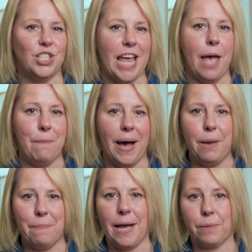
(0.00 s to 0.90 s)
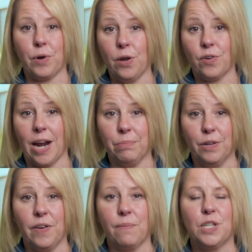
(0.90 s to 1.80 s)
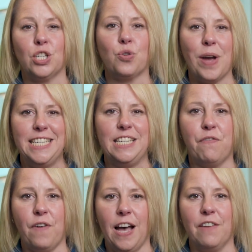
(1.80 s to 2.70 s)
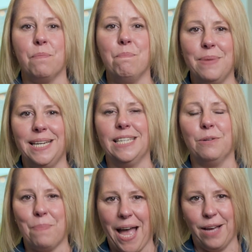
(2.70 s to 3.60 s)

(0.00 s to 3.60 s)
share buyback programme of up to £25 million,